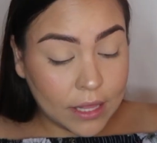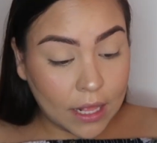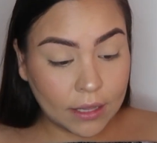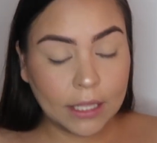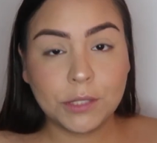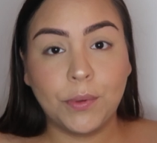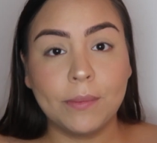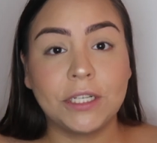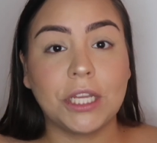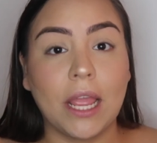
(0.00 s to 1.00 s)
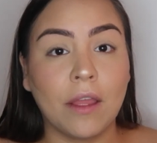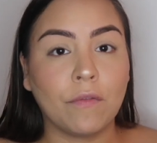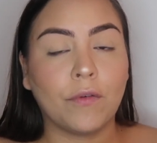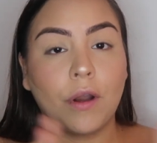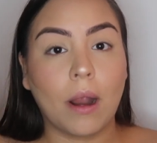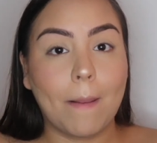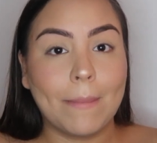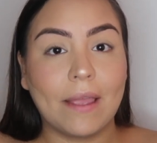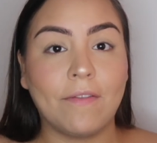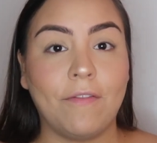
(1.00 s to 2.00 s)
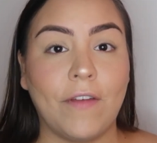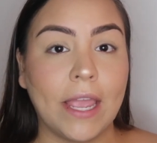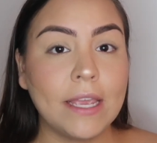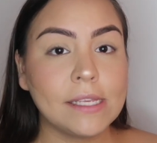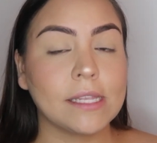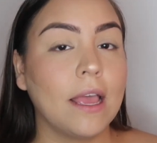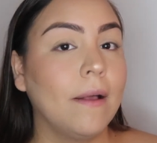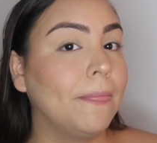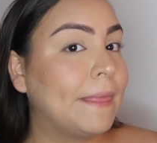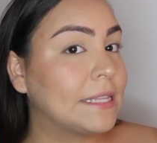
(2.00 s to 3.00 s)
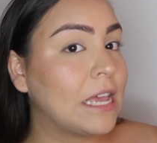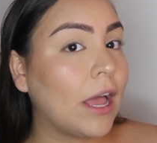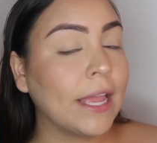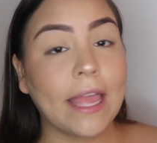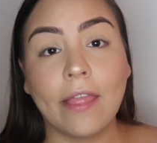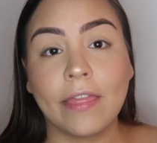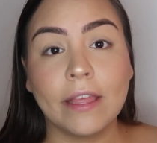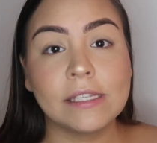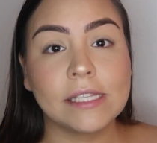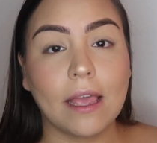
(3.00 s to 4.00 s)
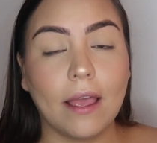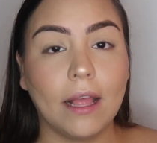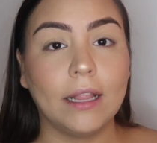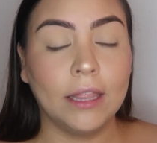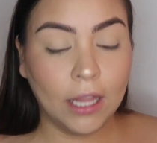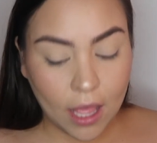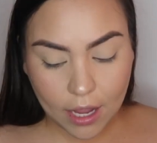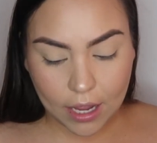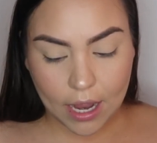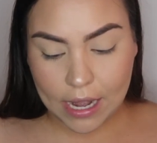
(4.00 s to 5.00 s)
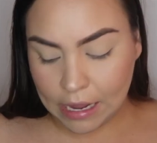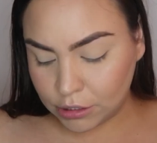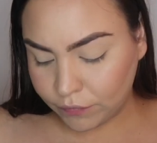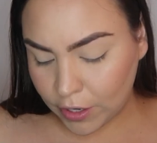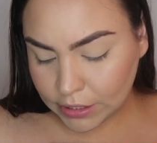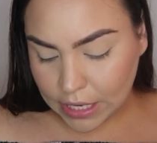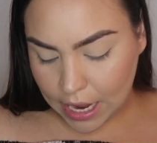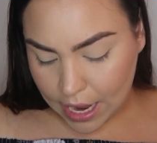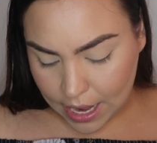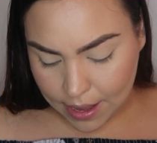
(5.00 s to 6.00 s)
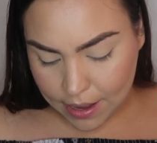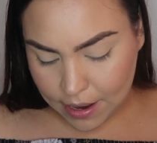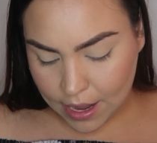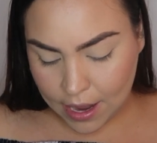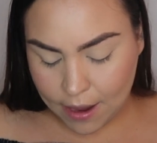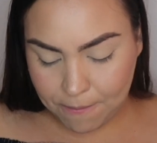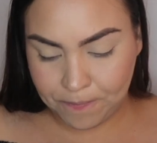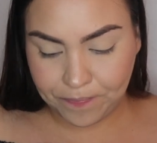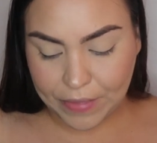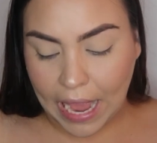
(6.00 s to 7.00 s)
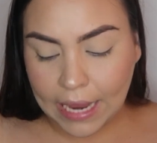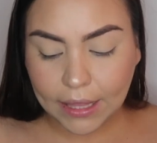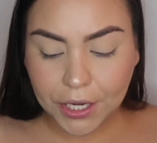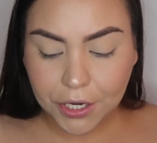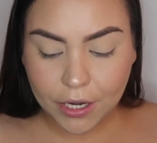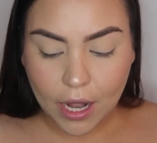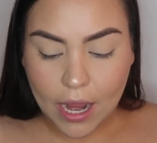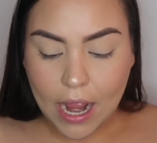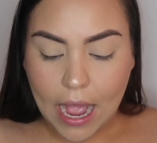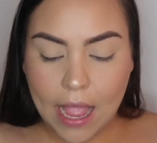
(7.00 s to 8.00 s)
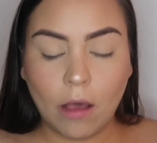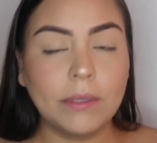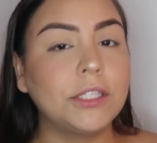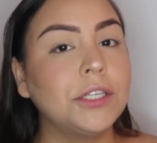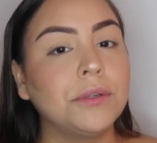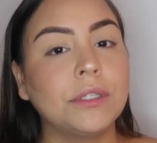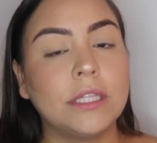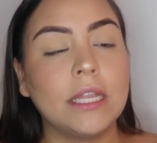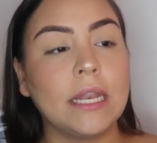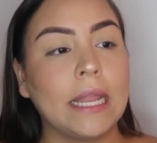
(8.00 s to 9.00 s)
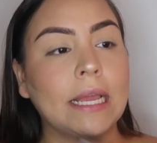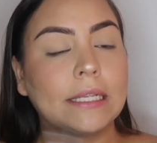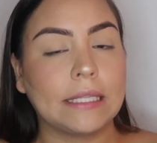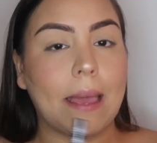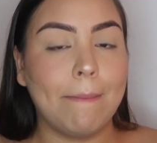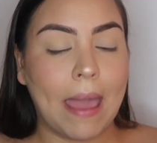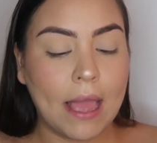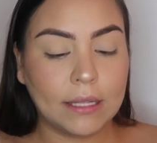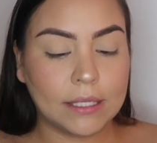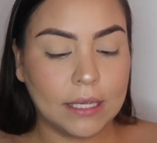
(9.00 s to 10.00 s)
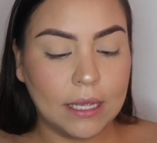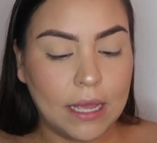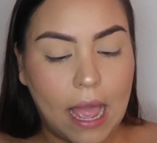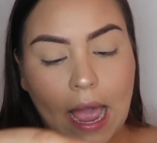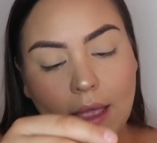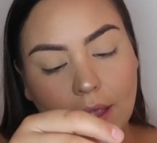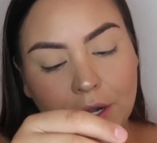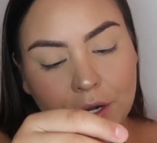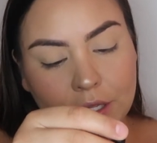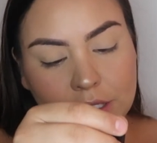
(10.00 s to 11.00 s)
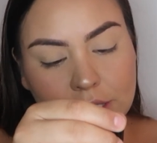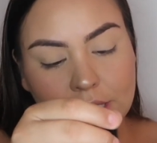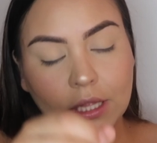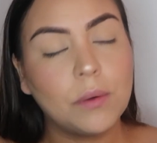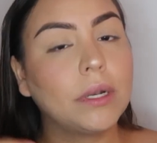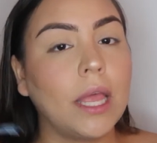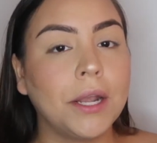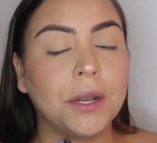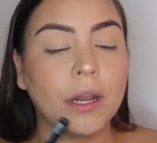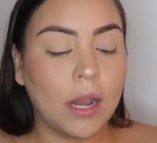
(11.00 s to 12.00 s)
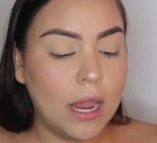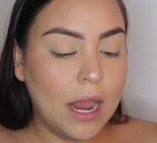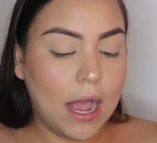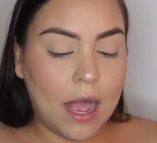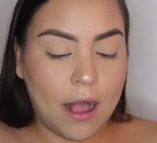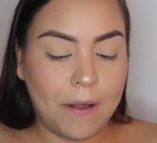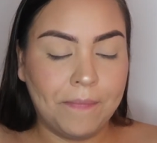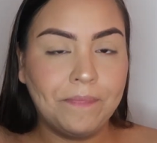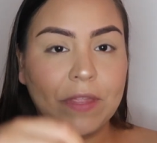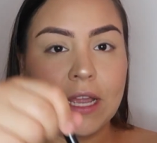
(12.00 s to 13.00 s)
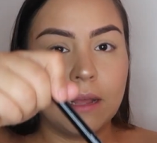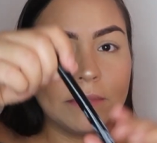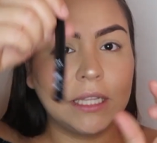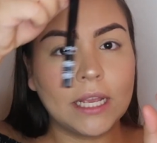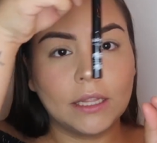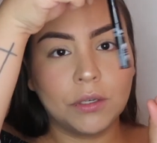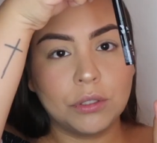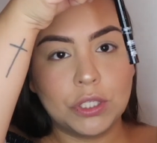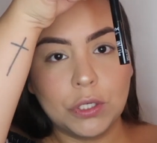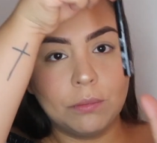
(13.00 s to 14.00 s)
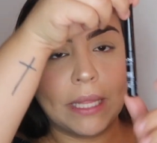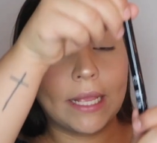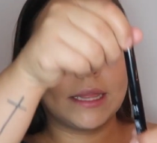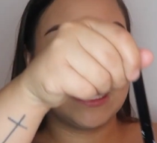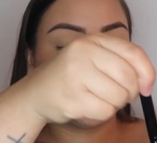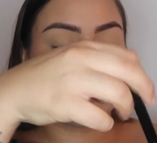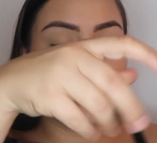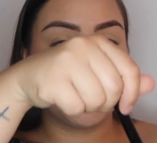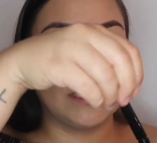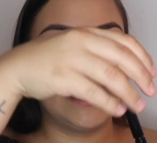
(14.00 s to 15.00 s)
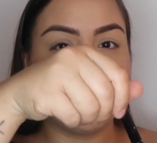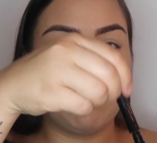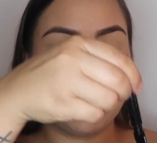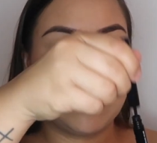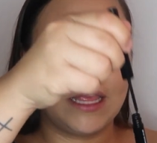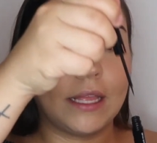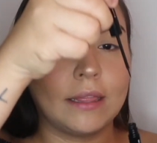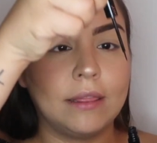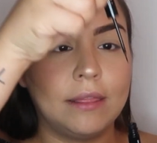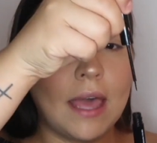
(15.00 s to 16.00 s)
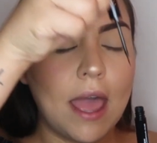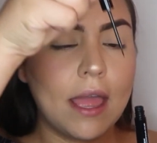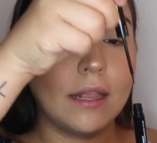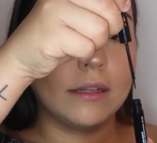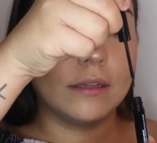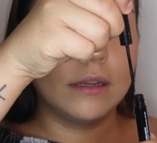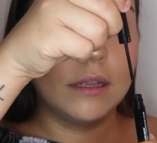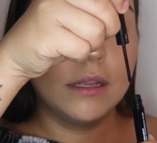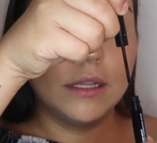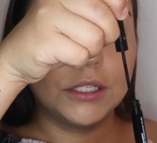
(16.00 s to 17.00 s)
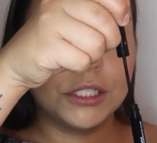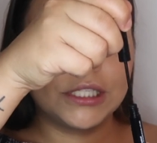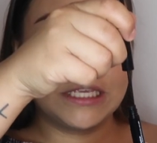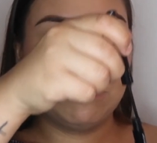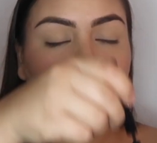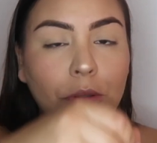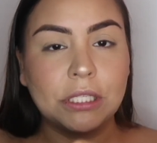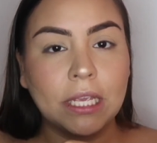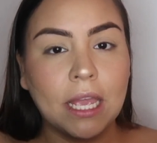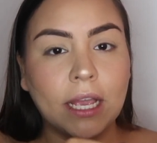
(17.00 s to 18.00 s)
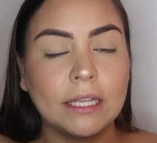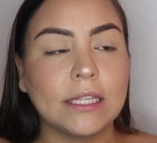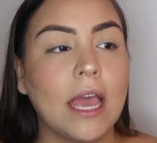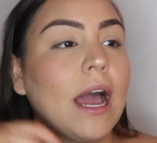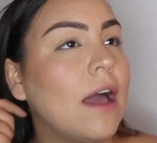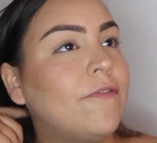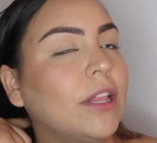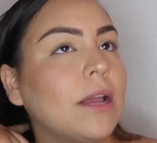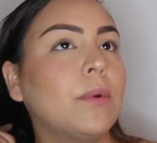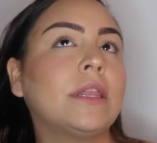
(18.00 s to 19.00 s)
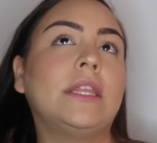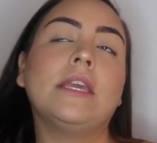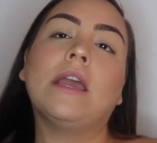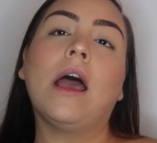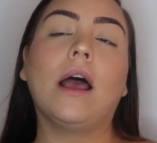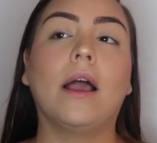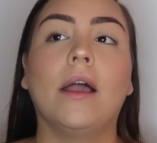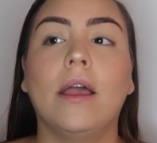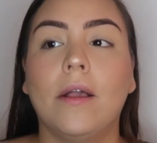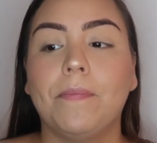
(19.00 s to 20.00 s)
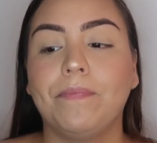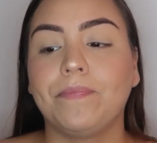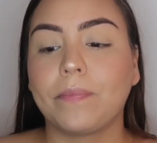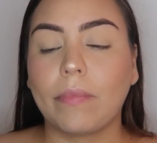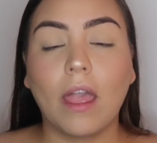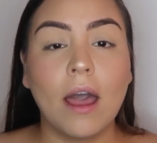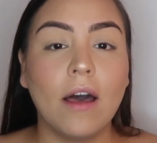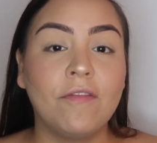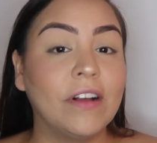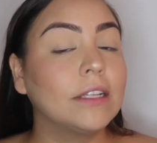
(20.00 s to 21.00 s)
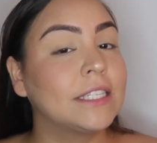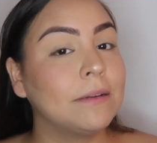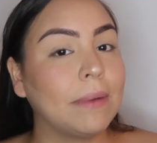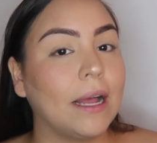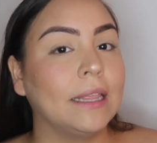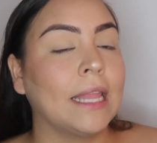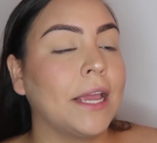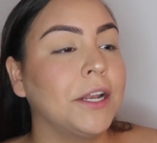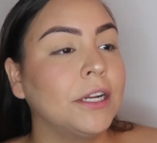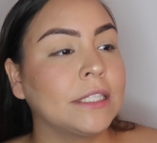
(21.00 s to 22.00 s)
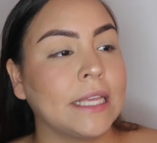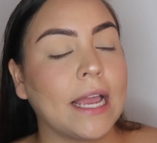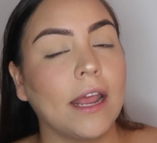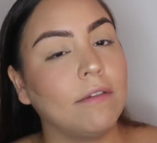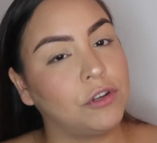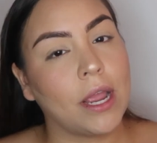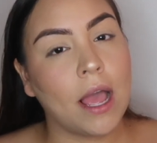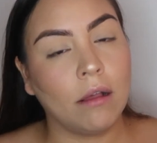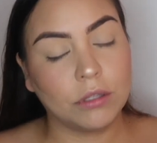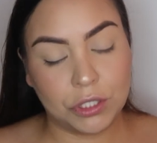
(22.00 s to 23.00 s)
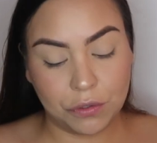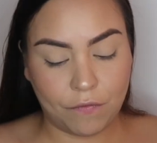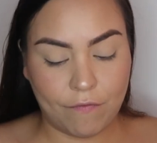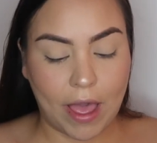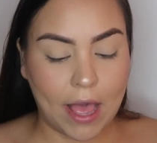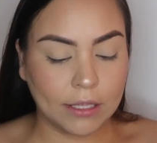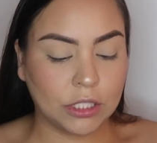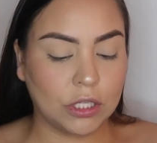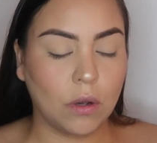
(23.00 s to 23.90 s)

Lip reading: Then that's pretty much it for my face. That's how I get this look. Now as far as eyeliner, I always use the NYX matte eyeliner. This is the liquid liner. It comes in like a little tube like this, and you can dip it like that and just keep using it, because I feel like with the felt tip liners, they kind of dry out too fast.